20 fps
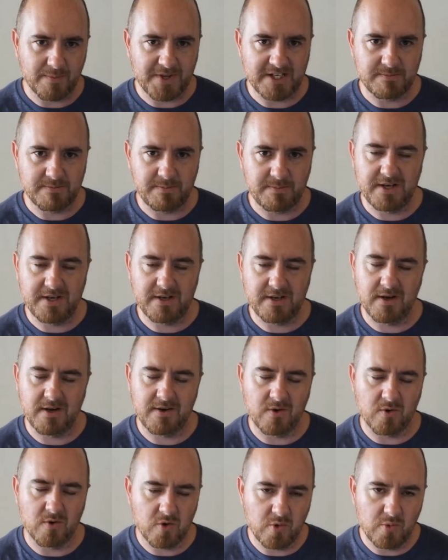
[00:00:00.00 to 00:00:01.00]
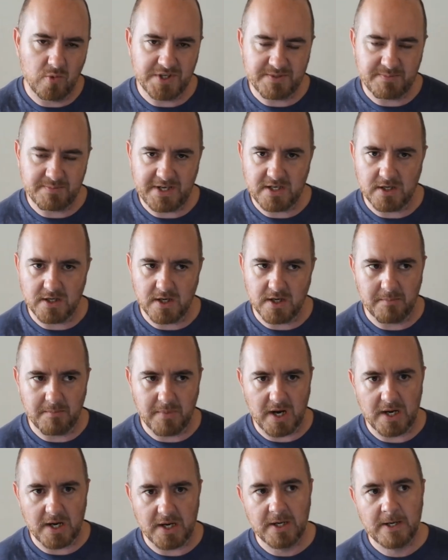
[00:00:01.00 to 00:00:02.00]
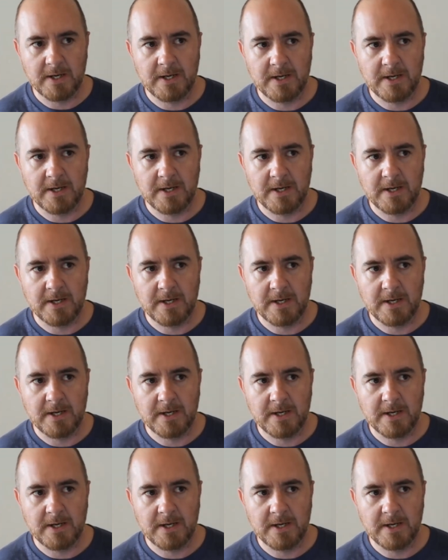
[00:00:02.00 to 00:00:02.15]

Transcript: is being done or who it's being done by.